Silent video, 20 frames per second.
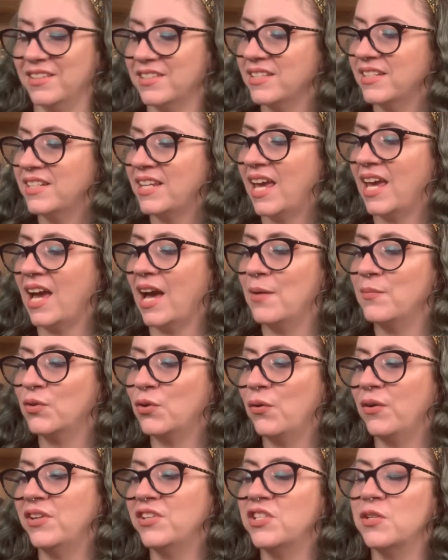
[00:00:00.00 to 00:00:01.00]
Today I'm
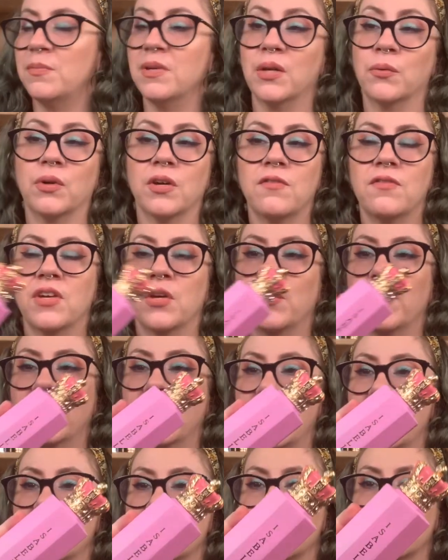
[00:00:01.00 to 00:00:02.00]
going to be reviewing
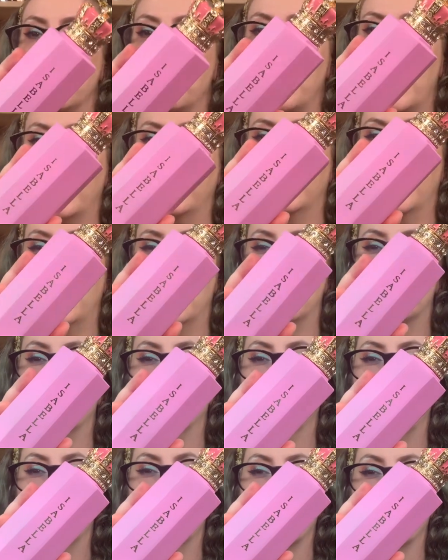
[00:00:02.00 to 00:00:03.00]
Isabella
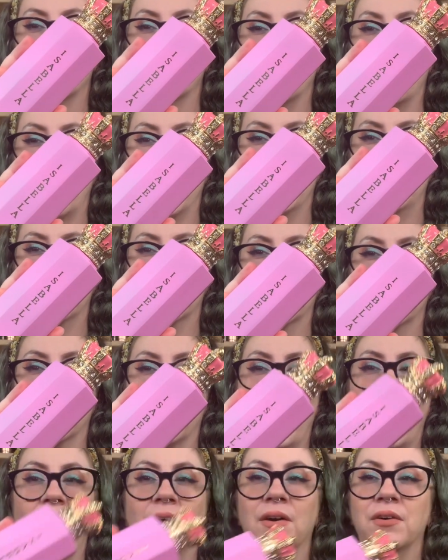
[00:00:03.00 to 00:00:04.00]
from Royal
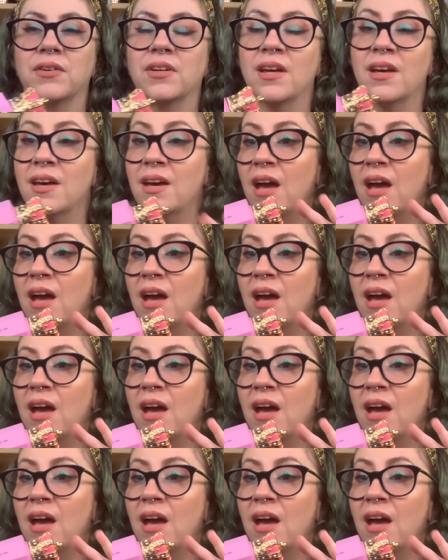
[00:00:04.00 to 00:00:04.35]
Crown.